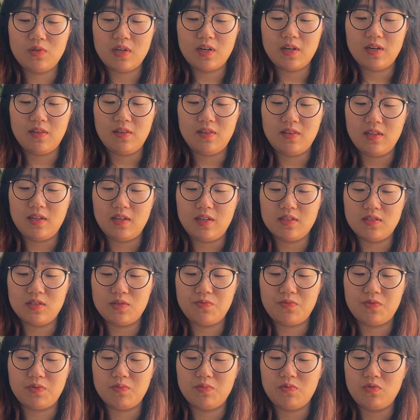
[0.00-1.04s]
I think it's
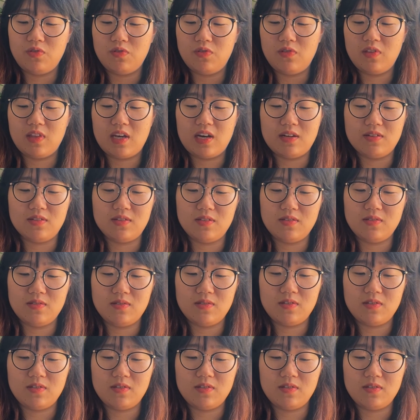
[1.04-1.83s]
from 2000